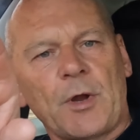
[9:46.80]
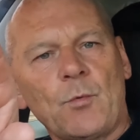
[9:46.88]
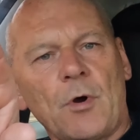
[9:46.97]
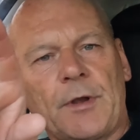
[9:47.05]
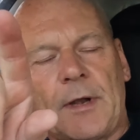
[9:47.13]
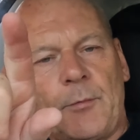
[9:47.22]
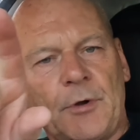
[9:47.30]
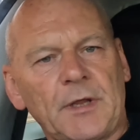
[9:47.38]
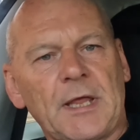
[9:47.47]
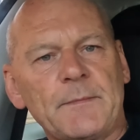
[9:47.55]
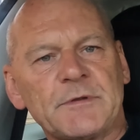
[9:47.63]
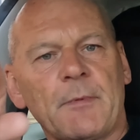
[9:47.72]
one and I'm going to
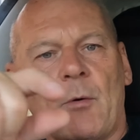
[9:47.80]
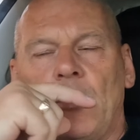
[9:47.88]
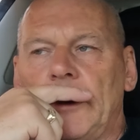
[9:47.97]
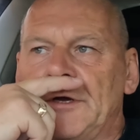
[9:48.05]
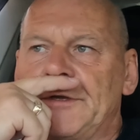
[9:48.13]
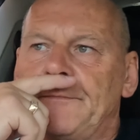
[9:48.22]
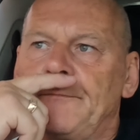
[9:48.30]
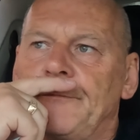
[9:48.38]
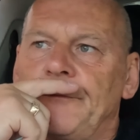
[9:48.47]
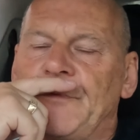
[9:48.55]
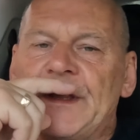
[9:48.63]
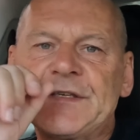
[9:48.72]
keep to my word.
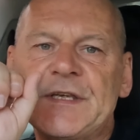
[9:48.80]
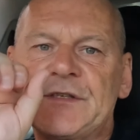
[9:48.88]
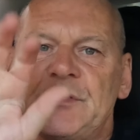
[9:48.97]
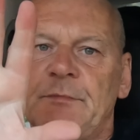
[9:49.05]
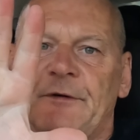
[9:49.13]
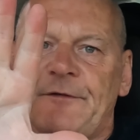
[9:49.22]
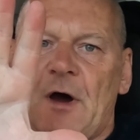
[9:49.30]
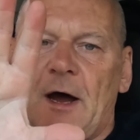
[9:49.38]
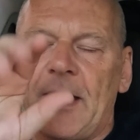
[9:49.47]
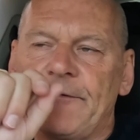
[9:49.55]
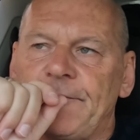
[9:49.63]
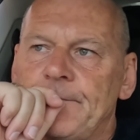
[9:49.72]
This is number
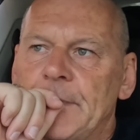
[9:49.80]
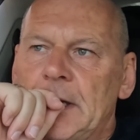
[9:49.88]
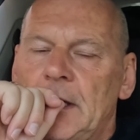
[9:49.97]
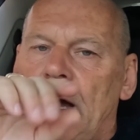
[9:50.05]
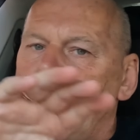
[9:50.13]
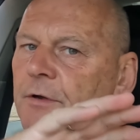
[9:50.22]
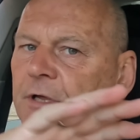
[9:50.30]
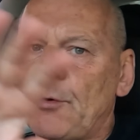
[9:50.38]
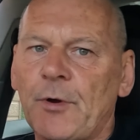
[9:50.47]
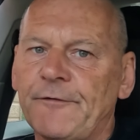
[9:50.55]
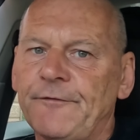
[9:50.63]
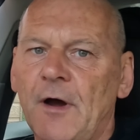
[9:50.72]
five. Only a
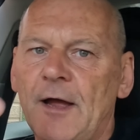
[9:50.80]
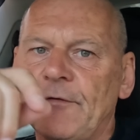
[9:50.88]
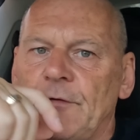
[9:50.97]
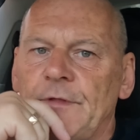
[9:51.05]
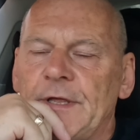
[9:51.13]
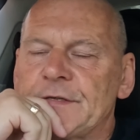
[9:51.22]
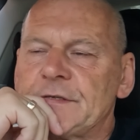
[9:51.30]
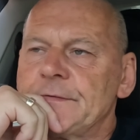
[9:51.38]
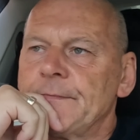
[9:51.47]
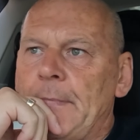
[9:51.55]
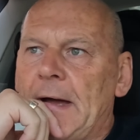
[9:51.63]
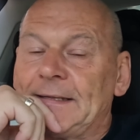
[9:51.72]
quick five on this.
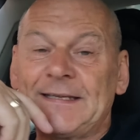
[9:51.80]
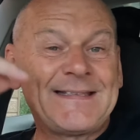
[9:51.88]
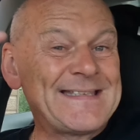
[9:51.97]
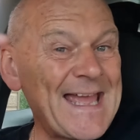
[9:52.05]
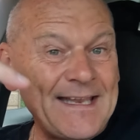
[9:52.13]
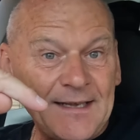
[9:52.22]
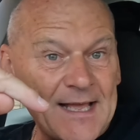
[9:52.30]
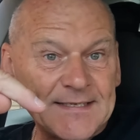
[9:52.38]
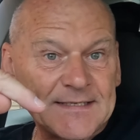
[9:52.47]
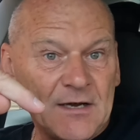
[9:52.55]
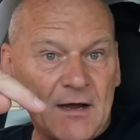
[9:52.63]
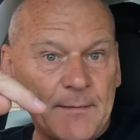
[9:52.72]
I did 10
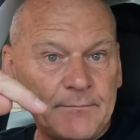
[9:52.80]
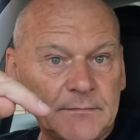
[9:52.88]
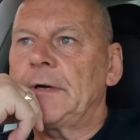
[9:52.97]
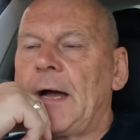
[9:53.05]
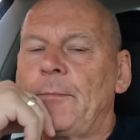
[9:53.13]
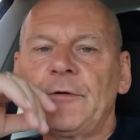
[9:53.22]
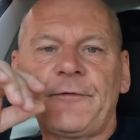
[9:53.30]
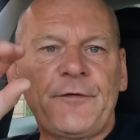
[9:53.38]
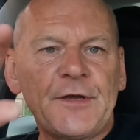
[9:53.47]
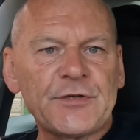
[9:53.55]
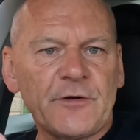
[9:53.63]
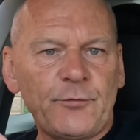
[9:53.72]
last time. I'm going to
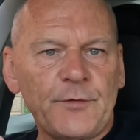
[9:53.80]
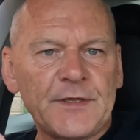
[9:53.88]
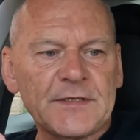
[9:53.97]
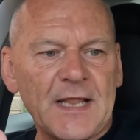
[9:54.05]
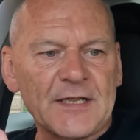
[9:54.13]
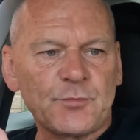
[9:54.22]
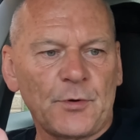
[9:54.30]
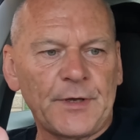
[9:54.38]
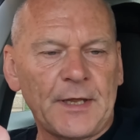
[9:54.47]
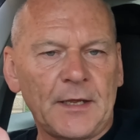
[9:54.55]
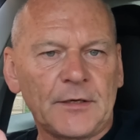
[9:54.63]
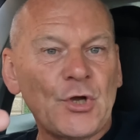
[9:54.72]
finish off with this last one
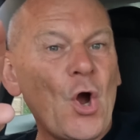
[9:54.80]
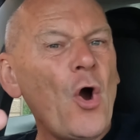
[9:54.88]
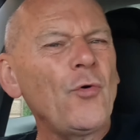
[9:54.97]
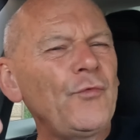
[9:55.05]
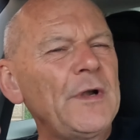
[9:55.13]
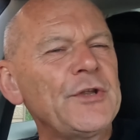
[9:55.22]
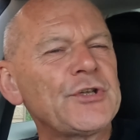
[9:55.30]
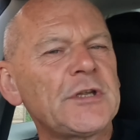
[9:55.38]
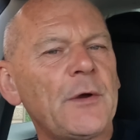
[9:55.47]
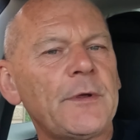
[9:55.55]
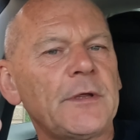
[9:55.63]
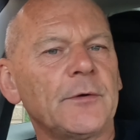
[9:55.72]
here. Can't really
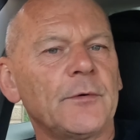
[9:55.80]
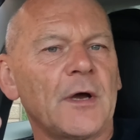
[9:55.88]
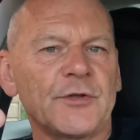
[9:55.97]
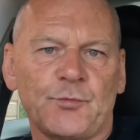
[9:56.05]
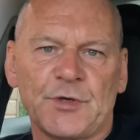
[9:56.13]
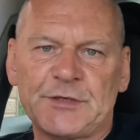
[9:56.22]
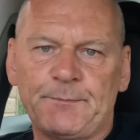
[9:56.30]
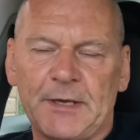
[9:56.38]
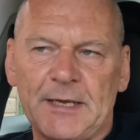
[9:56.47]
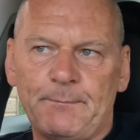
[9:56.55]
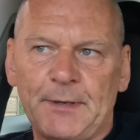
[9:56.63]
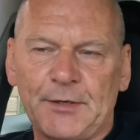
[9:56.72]
show it you as we
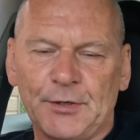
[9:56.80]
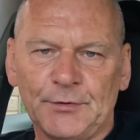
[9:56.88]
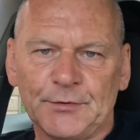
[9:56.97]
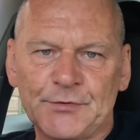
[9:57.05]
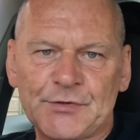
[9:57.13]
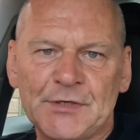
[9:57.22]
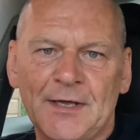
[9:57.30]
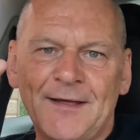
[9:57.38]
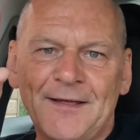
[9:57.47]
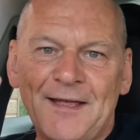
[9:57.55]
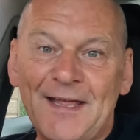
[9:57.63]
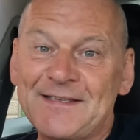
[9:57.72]
speak because
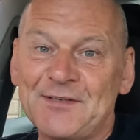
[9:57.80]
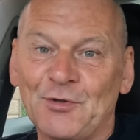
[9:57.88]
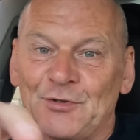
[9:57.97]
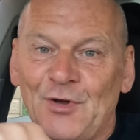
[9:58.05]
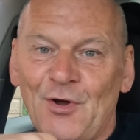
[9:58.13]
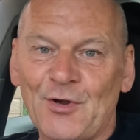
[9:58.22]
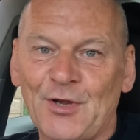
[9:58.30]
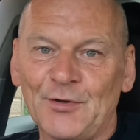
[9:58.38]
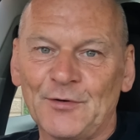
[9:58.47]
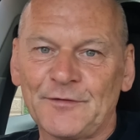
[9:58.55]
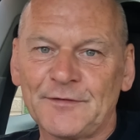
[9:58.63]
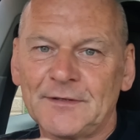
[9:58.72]
it's not dark
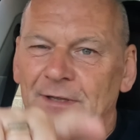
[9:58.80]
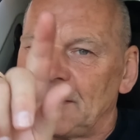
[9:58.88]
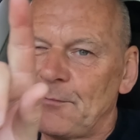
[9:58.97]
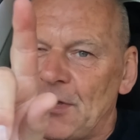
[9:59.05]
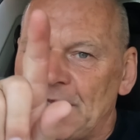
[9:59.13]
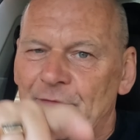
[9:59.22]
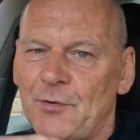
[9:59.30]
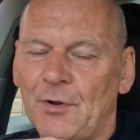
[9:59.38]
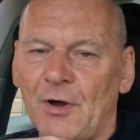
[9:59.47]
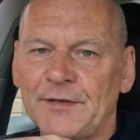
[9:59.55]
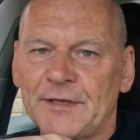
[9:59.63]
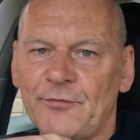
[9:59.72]
enough. I might give you an
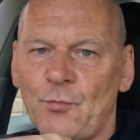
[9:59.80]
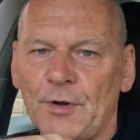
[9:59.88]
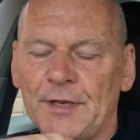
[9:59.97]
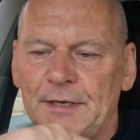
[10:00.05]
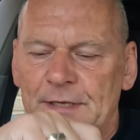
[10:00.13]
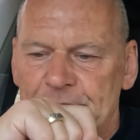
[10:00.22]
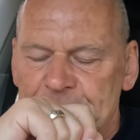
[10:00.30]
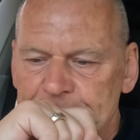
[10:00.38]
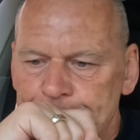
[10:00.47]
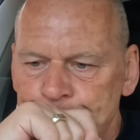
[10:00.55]
idea of what it is.